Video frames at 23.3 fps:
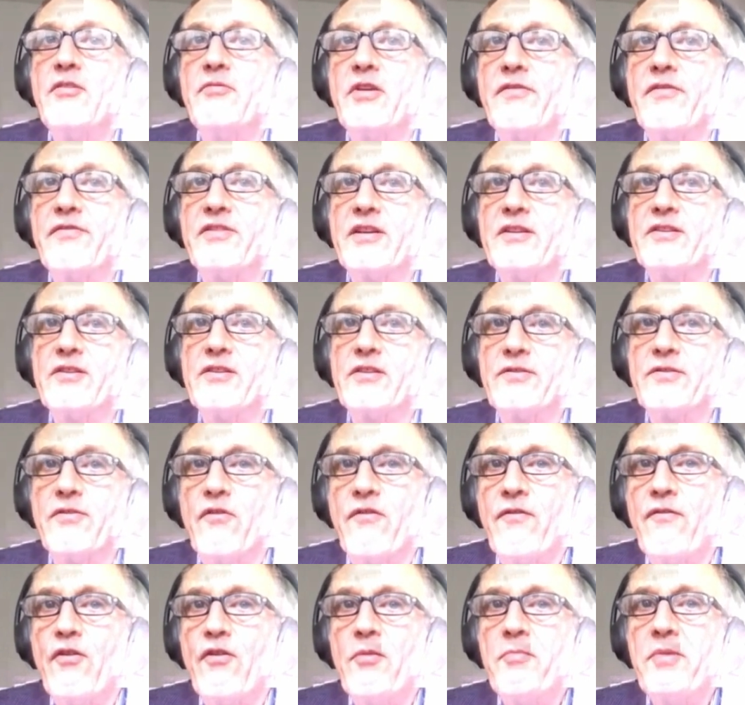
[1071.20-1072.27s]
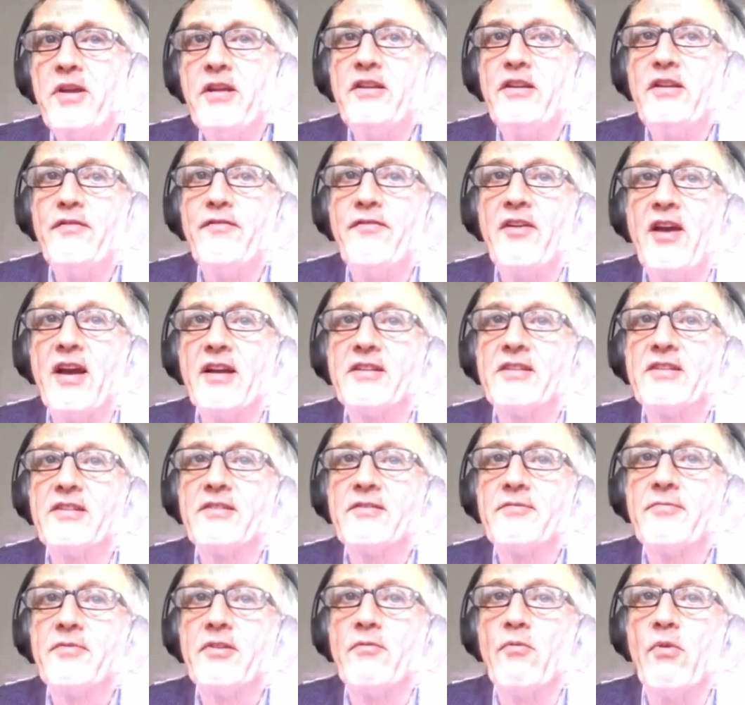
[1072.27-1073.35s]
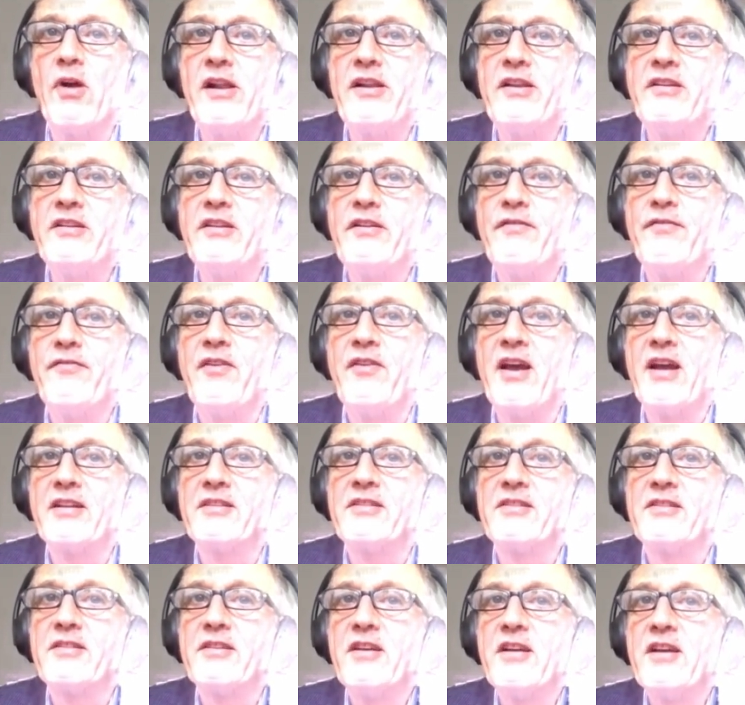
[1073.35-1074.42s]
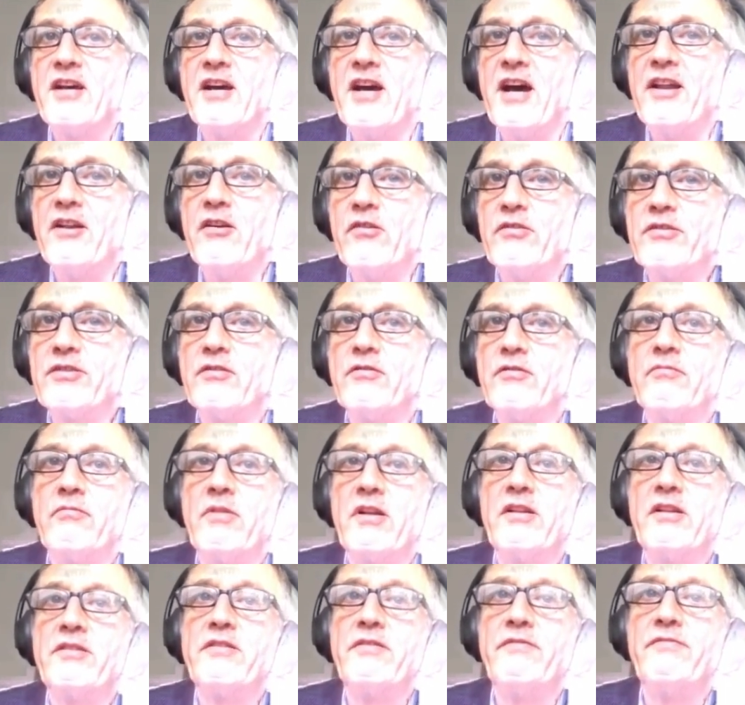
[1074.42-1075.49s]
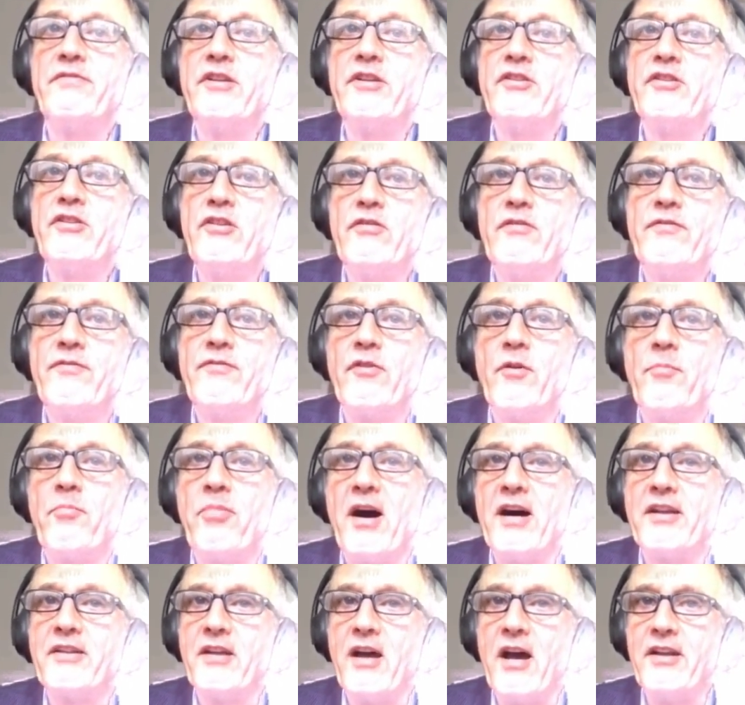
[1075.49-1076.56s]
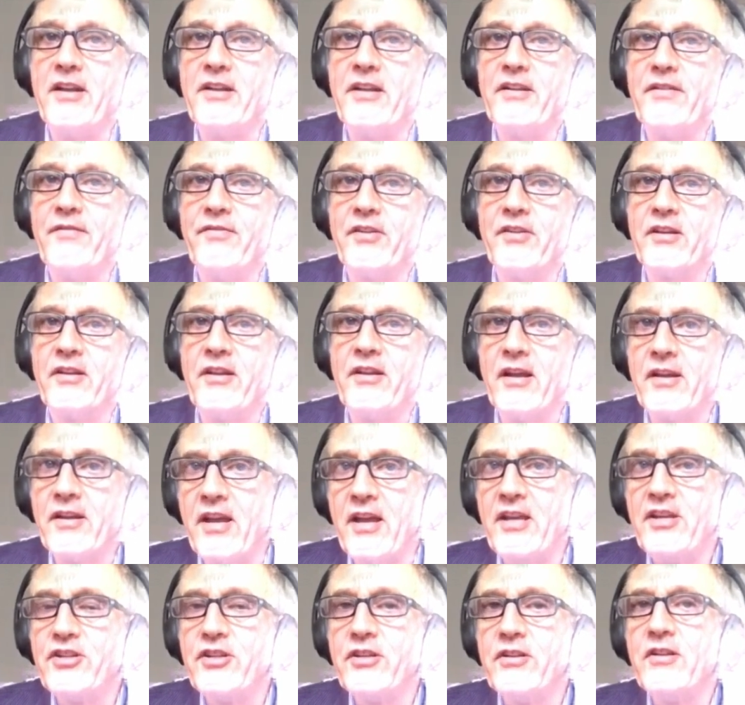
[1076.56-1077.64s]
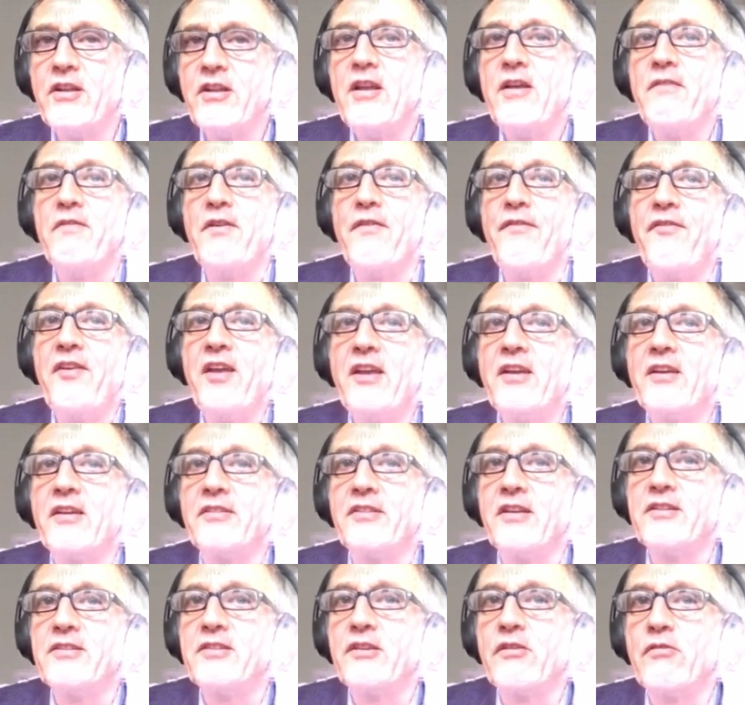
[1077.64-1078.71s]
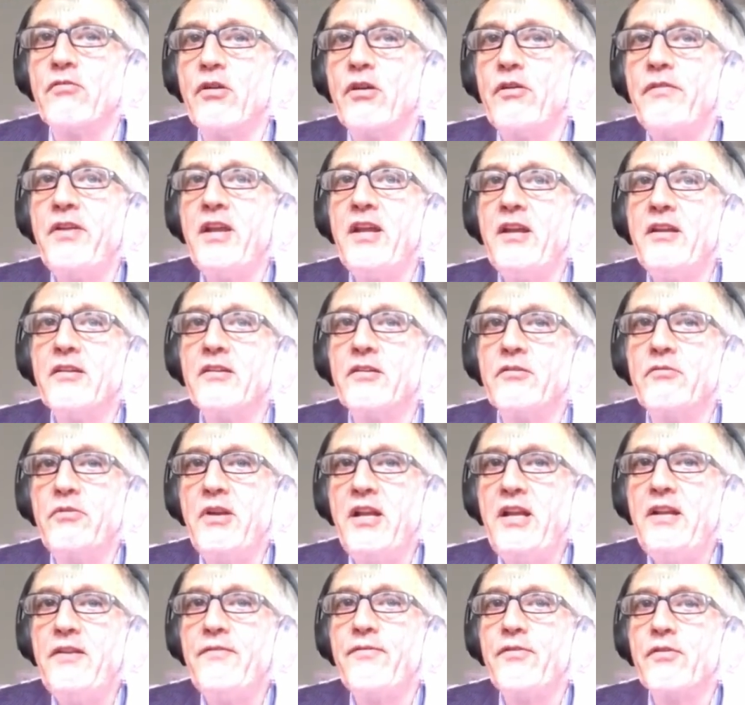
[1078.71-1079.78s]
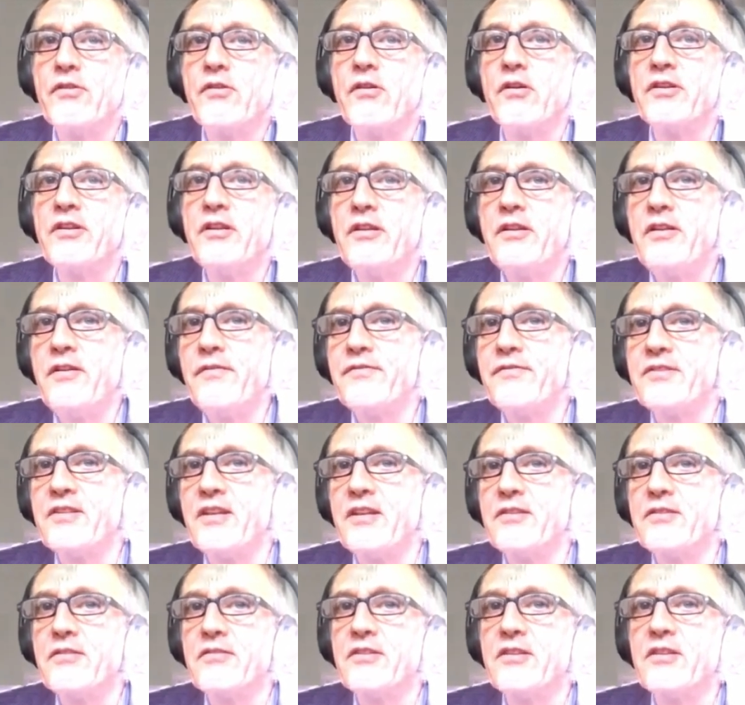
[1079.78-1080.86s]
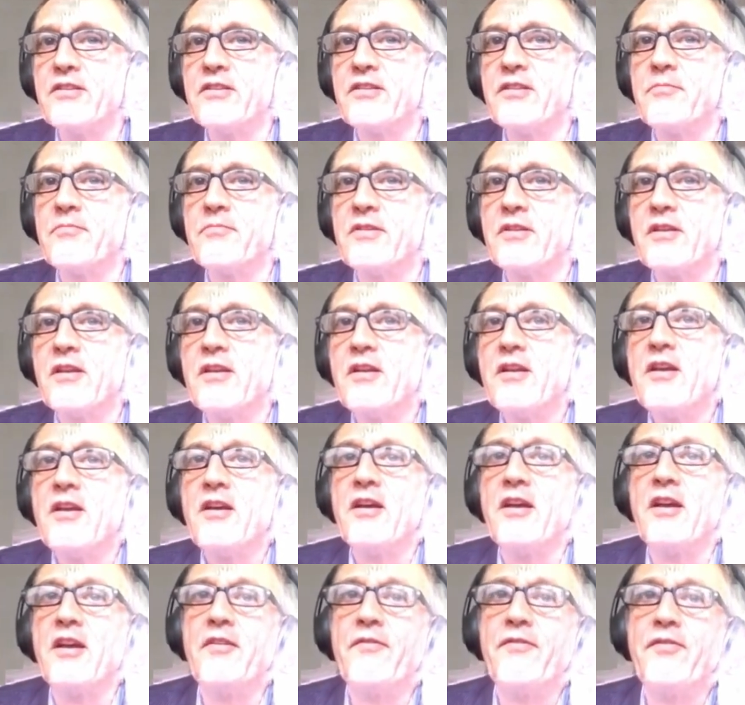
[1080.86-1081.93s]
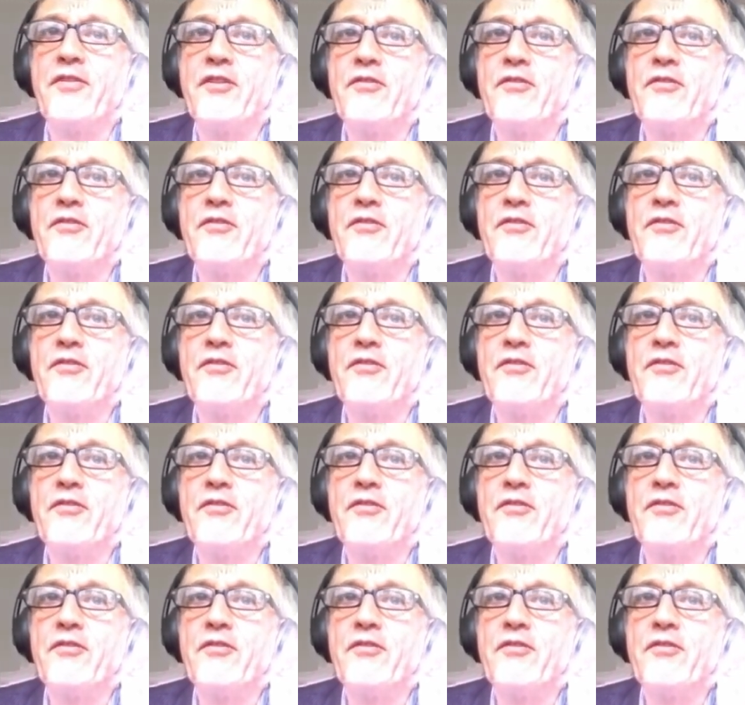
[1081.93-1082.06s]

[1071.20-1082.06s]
We have sensors for forming defects, welding defects, and also relatively new for part identification. We think there's a growing need for cognitive sensor systems in